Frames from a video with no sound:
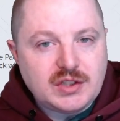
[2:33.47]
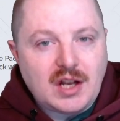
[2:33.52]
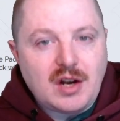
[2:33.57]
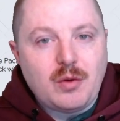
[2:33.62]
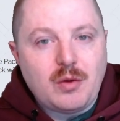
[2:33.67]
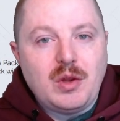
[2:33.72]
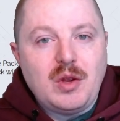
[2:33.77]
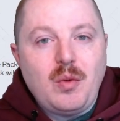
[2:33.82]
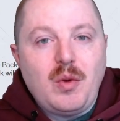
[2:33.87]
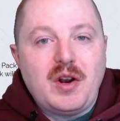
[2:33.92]
I
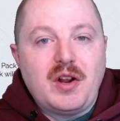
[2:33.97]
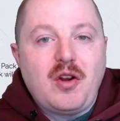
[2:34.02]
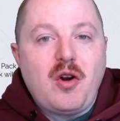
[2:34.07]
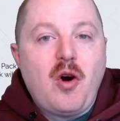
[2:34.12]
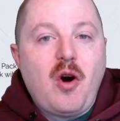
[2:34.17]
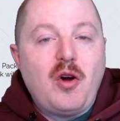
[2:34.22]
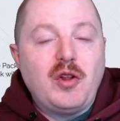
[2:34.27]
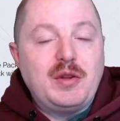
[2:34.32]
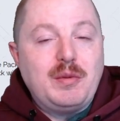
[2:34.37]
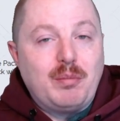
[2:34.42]
don't really want to
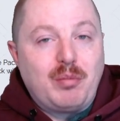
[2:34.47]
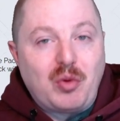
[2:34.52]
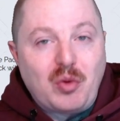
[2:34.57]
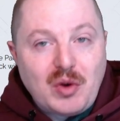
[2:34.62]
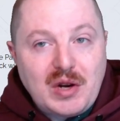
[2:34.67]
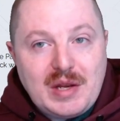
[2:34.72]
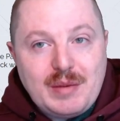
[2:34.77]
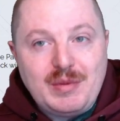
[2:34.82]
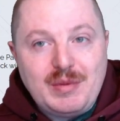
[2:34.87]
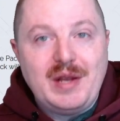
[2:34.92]
call them
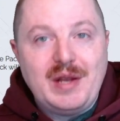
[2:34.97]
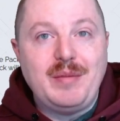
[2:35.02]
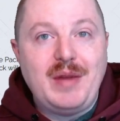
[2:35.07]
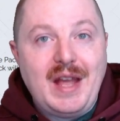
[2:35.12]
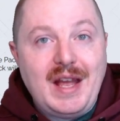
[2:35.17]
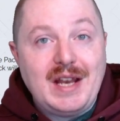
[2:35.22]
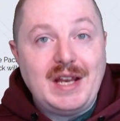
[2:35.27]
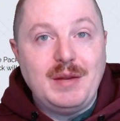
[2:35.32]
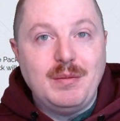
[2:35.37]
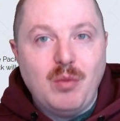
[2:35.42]
premium
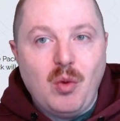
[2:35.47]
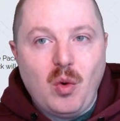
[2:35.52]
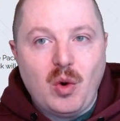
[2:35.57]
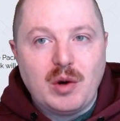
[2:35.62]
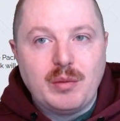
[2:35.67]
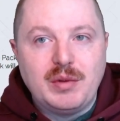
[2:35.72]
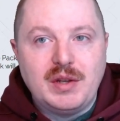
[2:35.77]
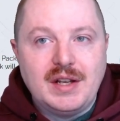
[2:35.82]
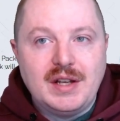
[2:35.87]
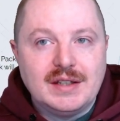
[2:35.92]

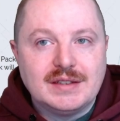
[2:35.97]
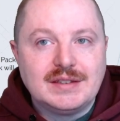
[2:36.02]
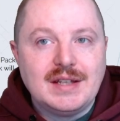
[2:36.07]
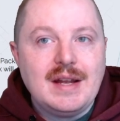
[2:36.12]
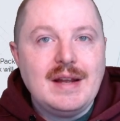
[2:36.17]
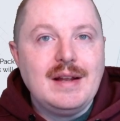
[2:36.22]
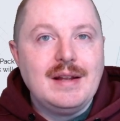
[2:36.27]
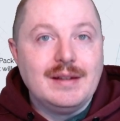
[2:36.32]
anymore because,